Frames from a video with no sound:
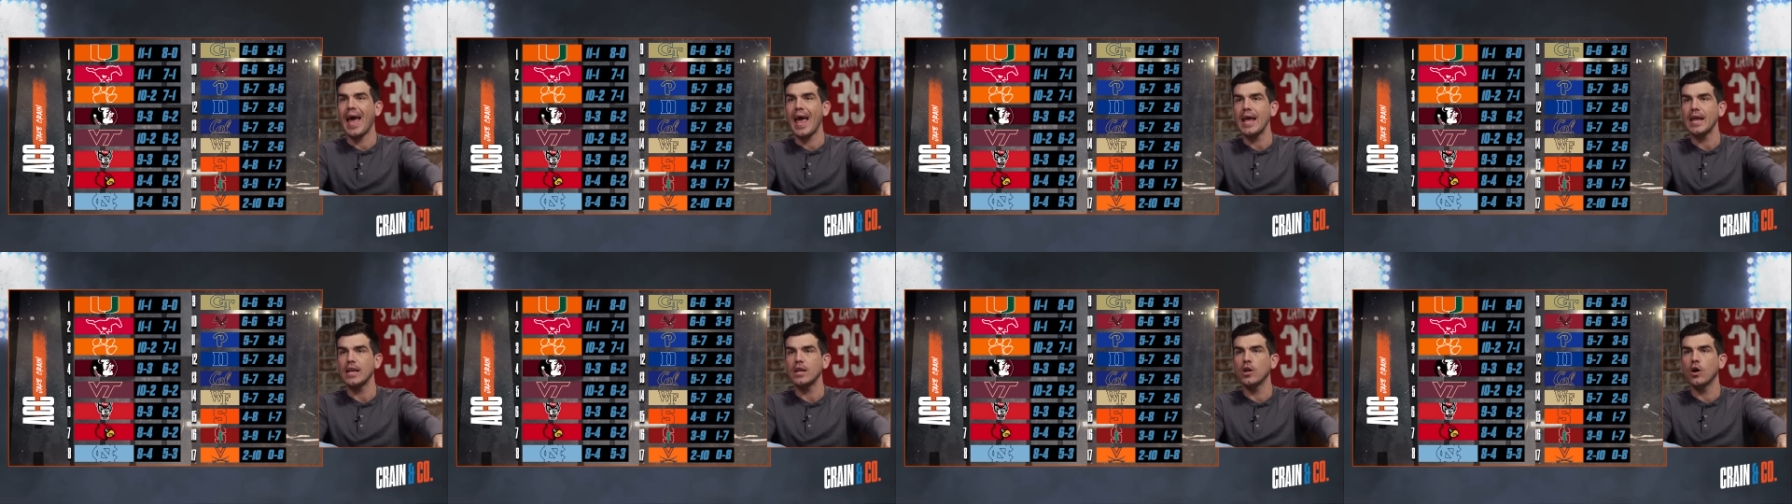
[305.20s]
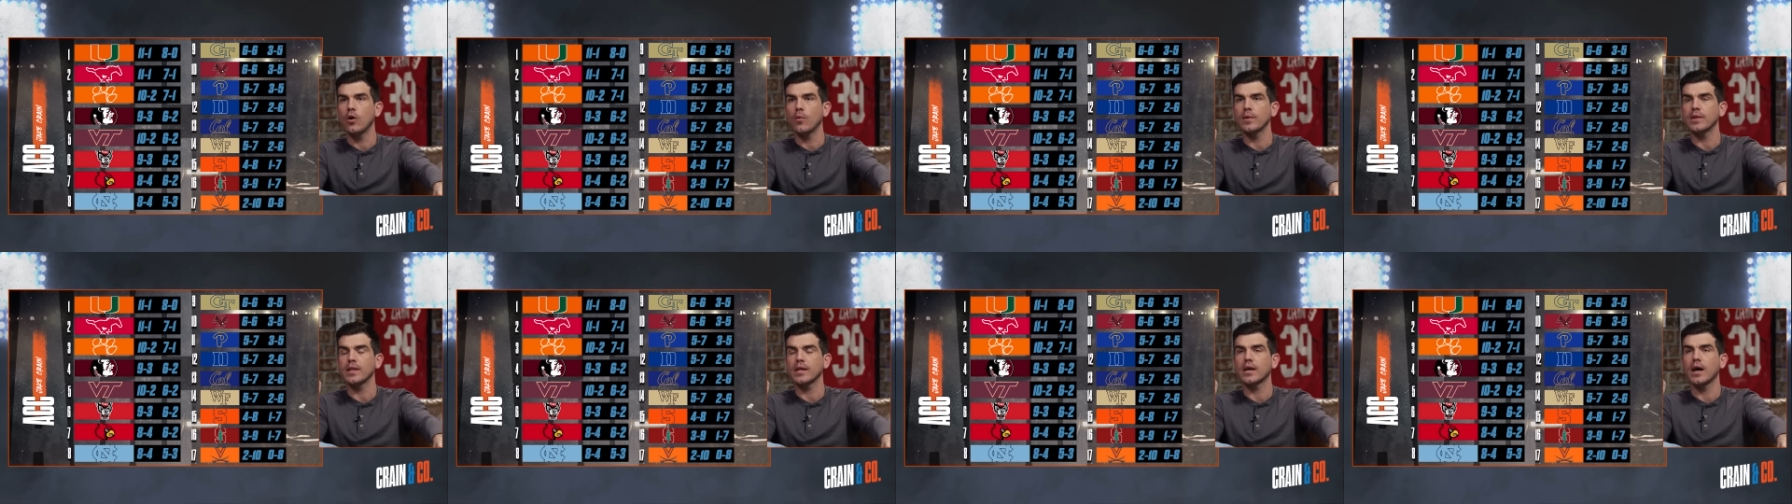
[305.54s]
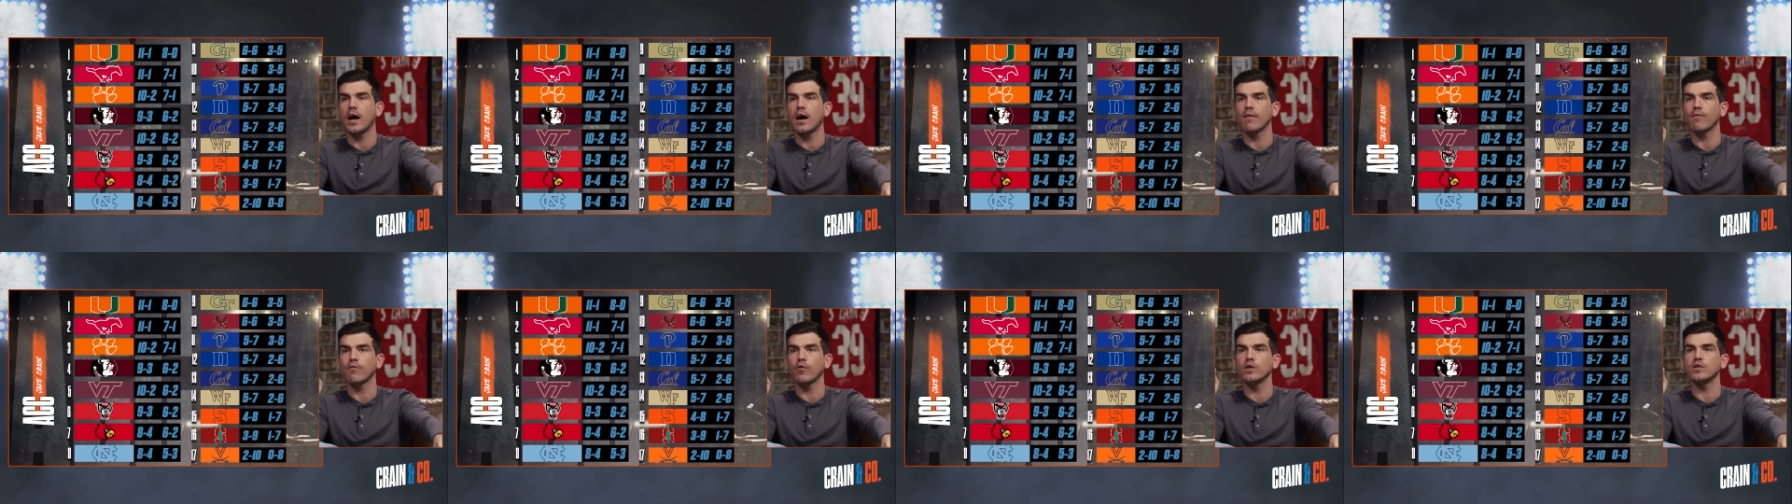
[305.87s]
8-0 in the
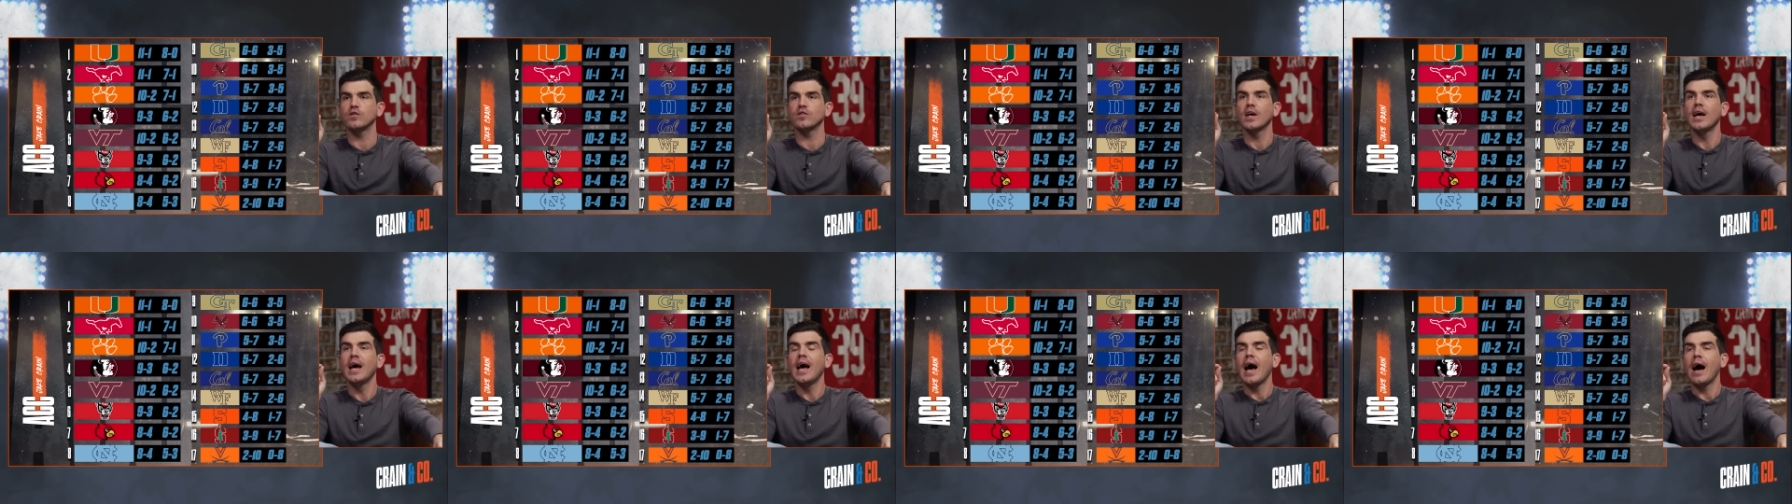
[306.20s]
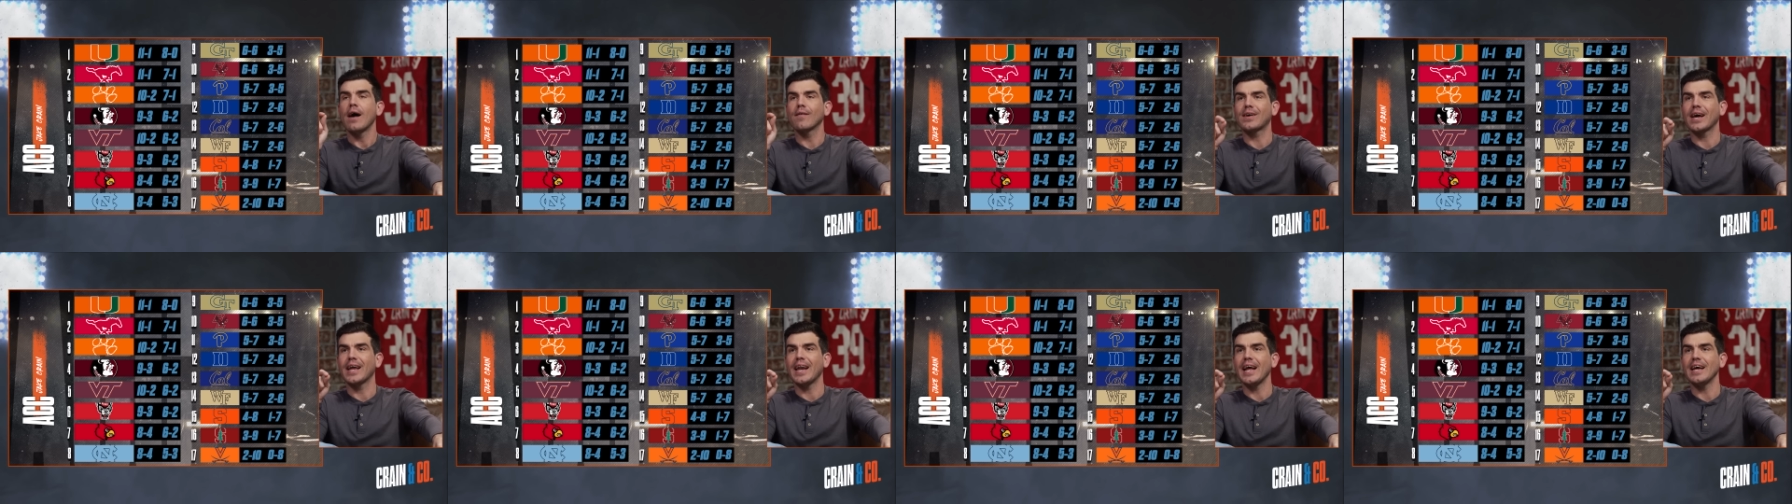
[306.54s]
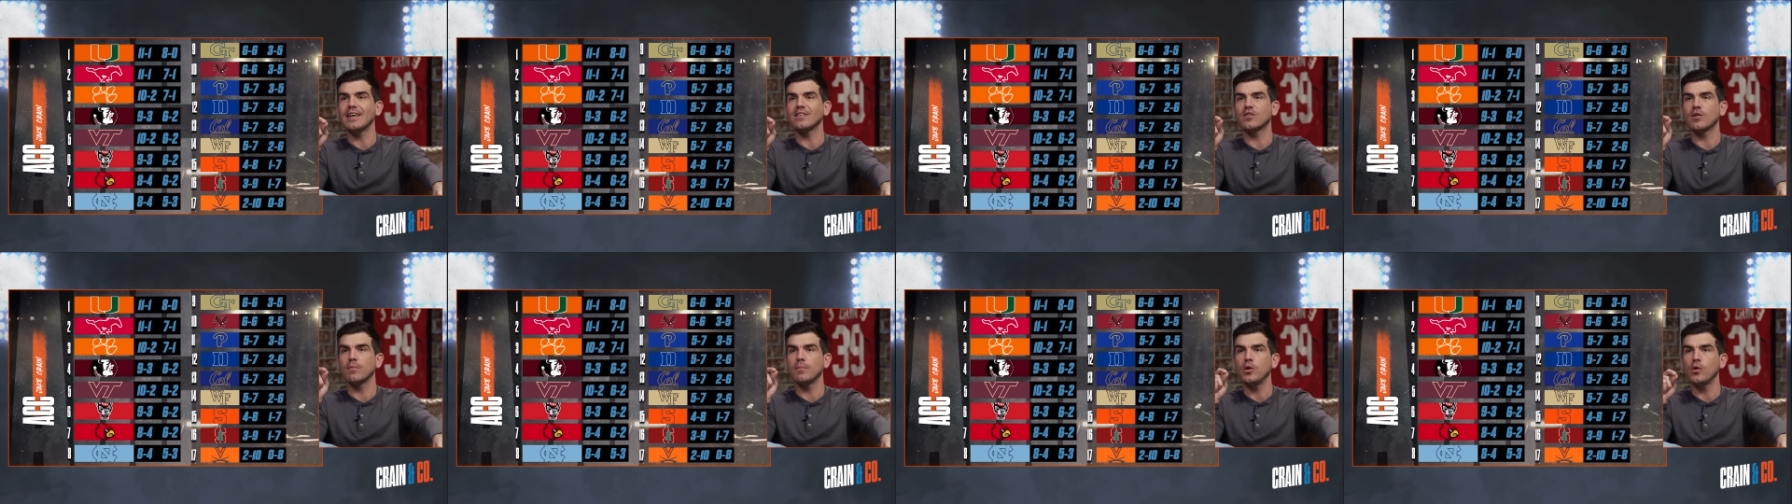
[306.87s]
conference. I've got
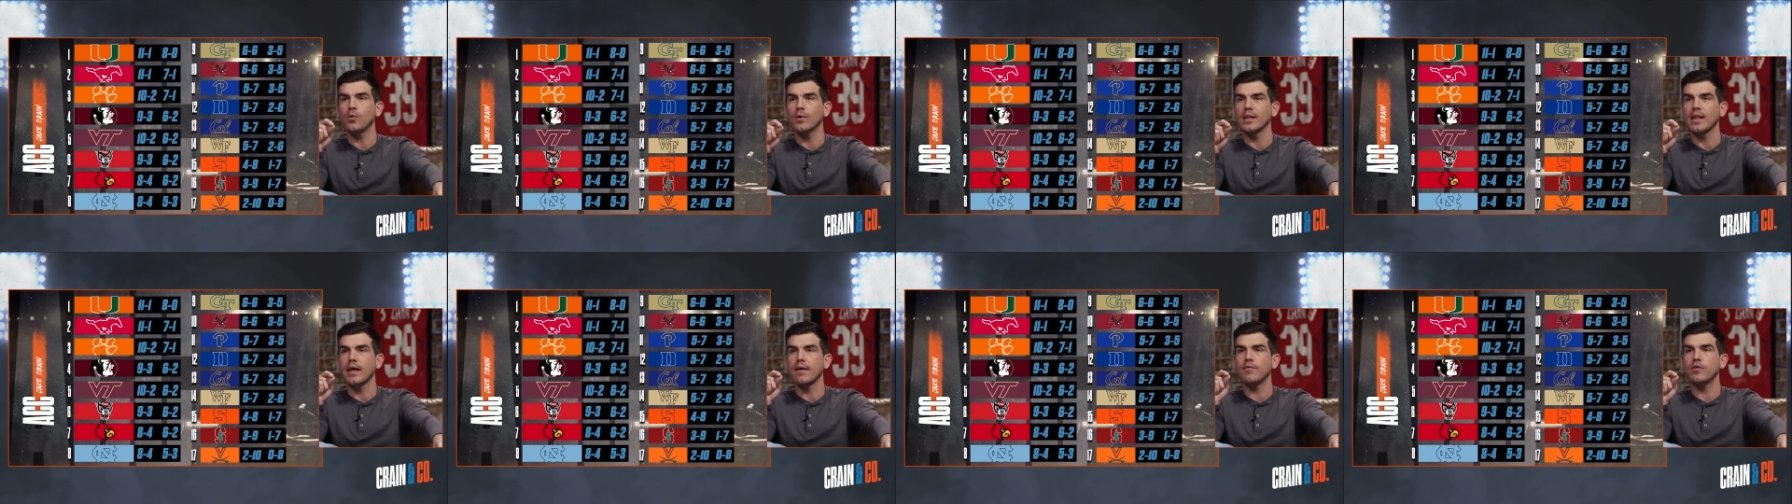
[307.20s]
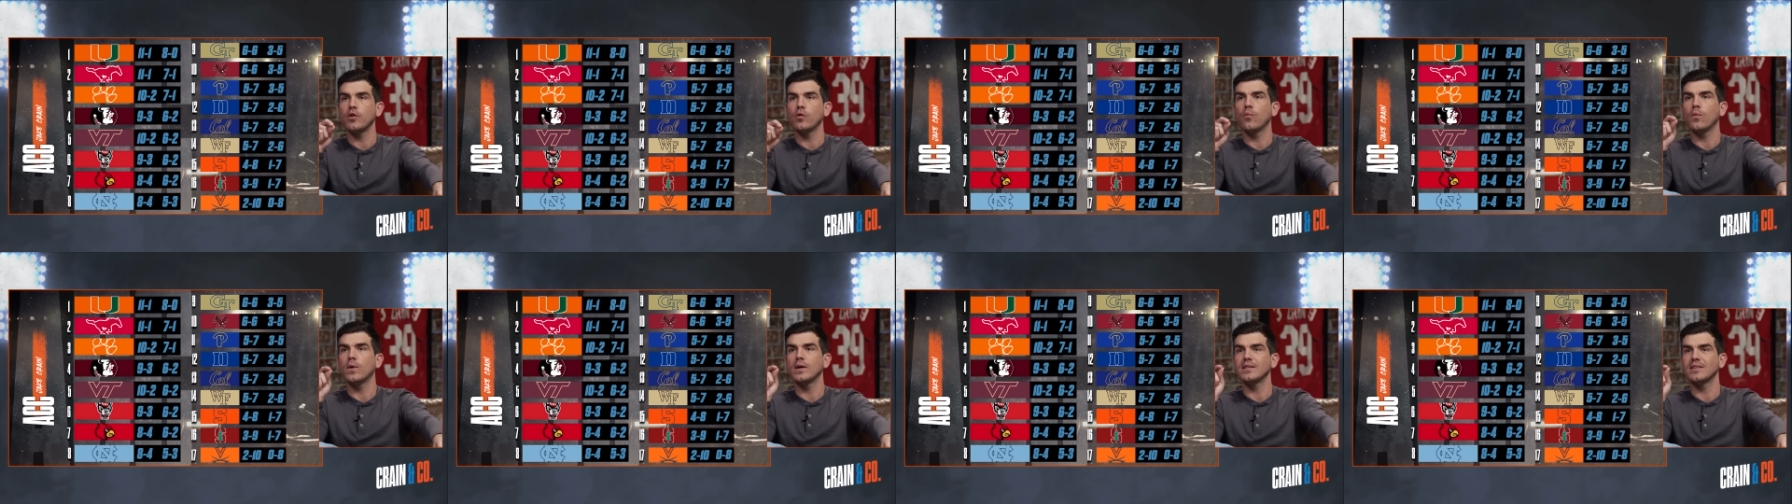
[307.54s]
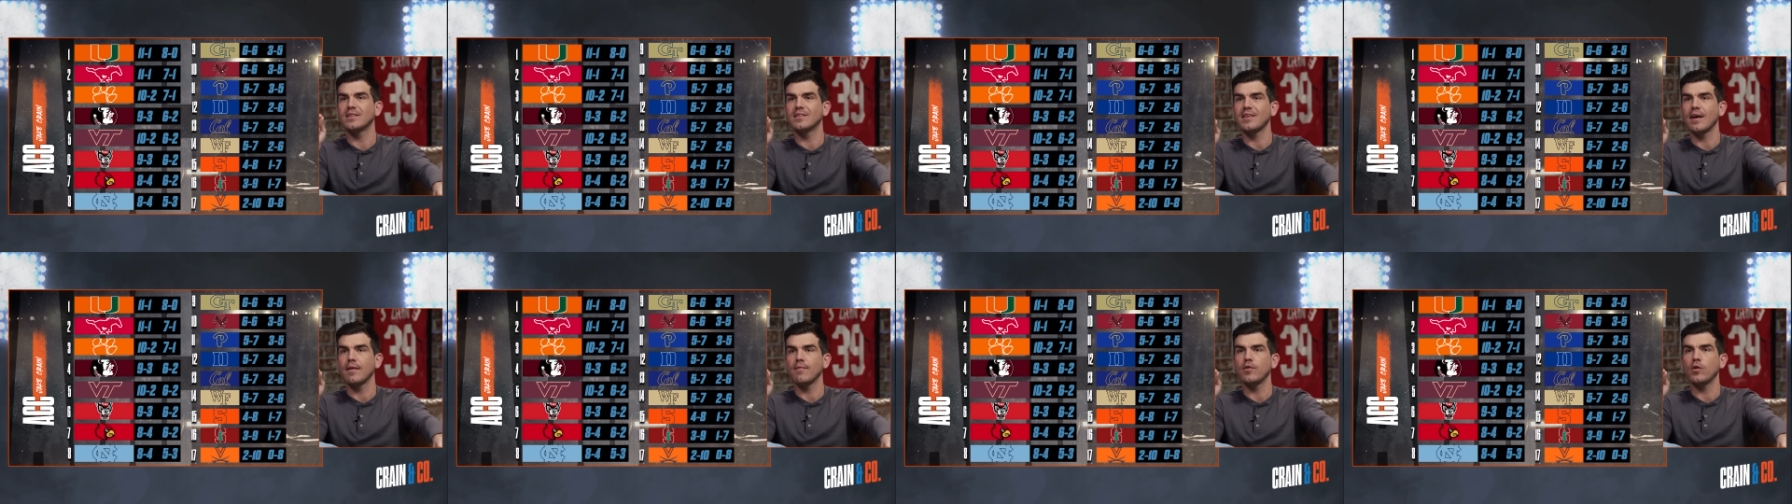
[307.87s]
SMU 11-1,
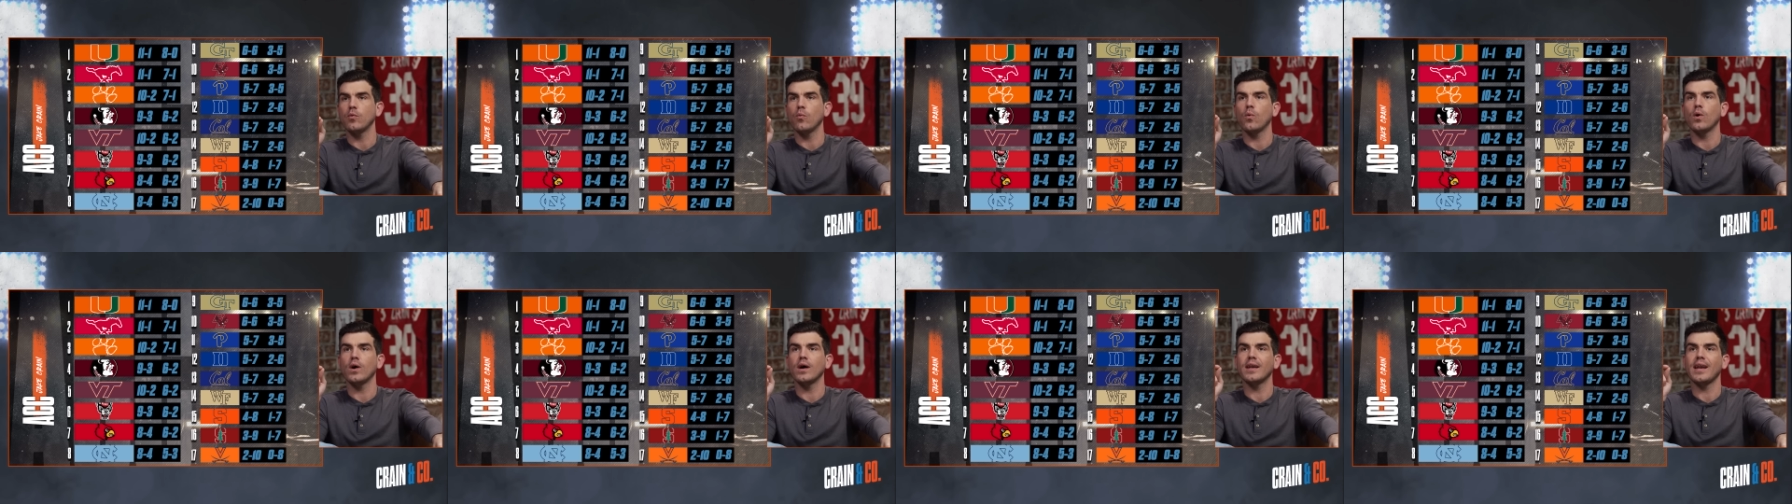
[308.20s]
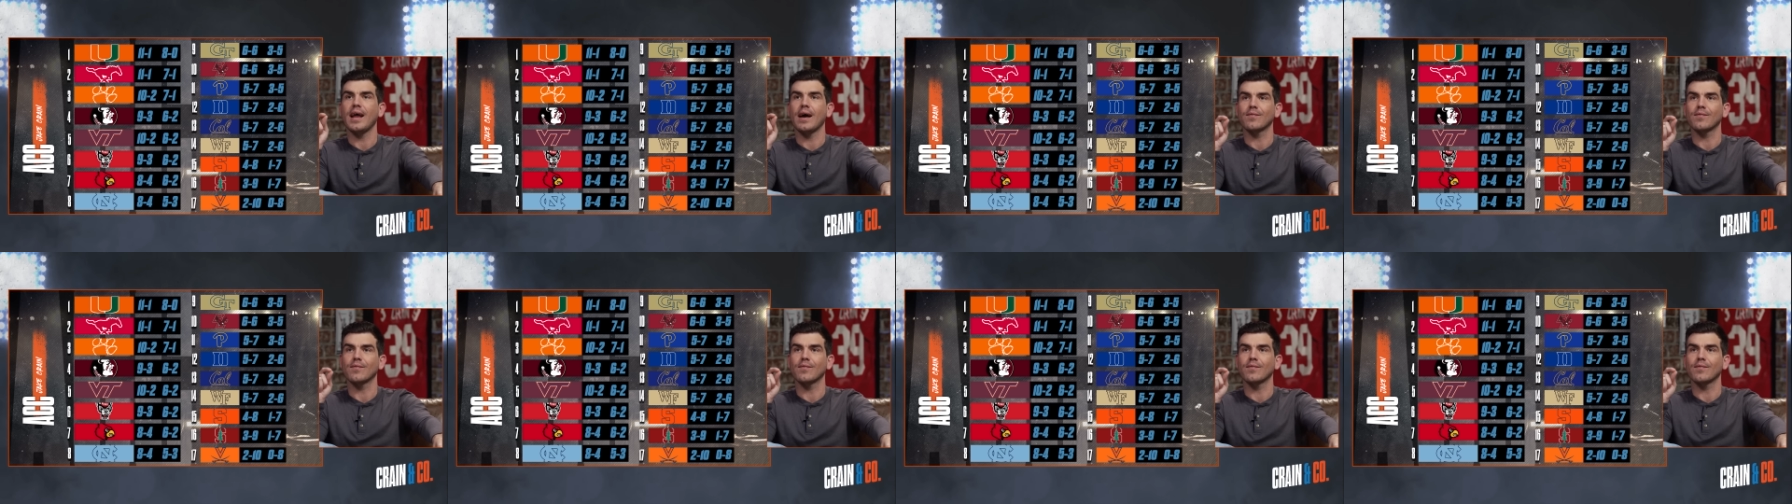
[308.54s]
7-1.